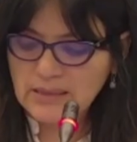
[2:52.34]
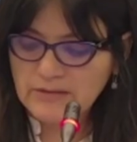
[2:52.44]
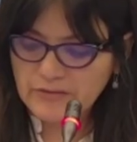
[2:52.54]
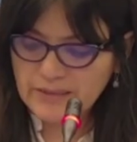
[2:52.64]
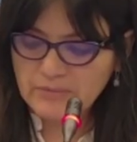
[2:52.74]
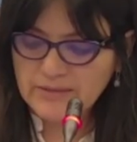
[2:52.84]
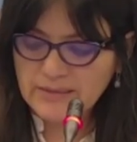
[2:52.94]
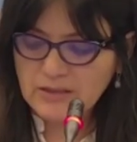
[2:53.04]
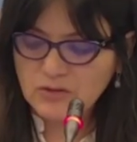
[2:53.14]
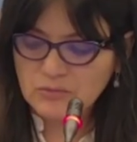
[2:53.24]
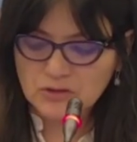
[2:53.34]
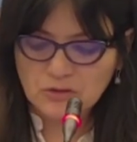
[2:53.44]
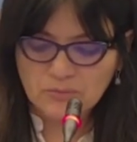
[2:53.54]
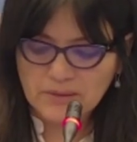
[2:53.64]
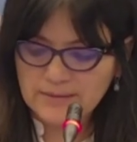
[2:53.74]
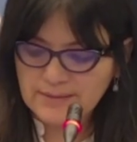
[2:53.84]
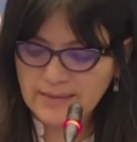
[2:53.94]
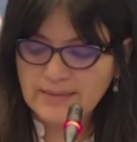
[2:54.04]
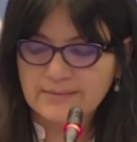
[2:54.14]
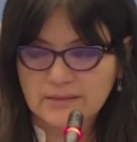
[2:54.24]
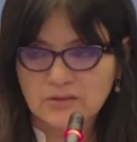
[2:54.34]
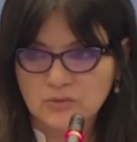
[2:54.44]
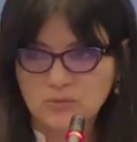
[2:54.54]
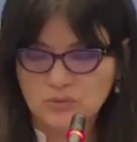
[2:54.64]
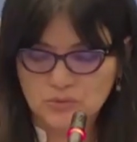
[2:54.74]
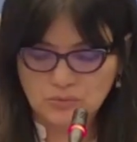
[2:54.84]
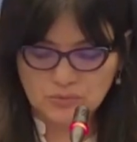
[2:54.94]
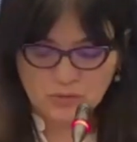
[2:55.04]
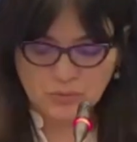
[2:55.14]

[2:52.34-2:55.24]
accountable for human rights violations.